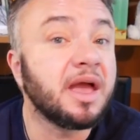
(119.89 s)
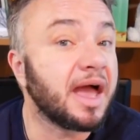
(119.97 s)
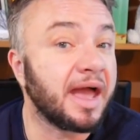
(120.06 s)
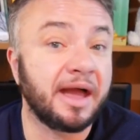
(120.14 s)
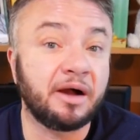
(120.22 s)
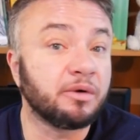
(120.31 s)

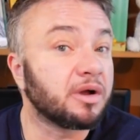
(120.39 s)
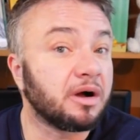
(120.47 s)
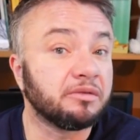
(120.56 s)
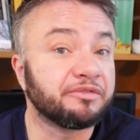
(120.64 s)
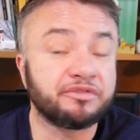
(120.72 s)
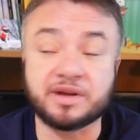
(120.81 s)
are
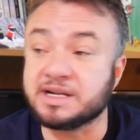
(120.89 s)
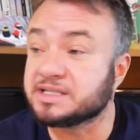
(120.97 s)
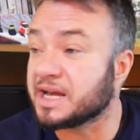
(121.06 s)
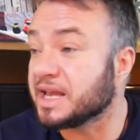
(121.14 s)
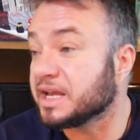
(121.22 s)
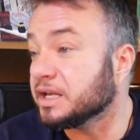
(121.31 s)
alcohol free,
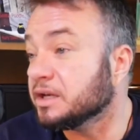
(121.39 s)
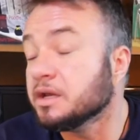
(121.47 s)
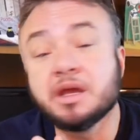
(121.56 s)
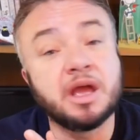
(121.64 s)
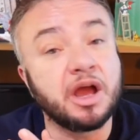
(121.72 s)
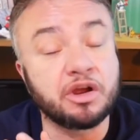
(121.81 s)
taking
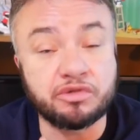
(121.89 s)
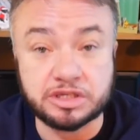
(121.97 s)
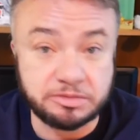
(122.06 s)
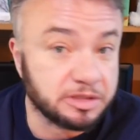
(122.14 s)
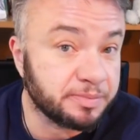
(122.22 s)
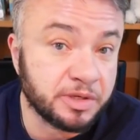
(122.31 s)
a
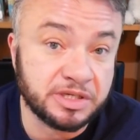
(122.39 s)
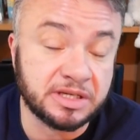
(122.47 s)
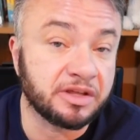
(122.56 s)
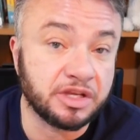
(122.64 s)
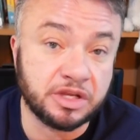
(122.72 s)
Christmas pudding that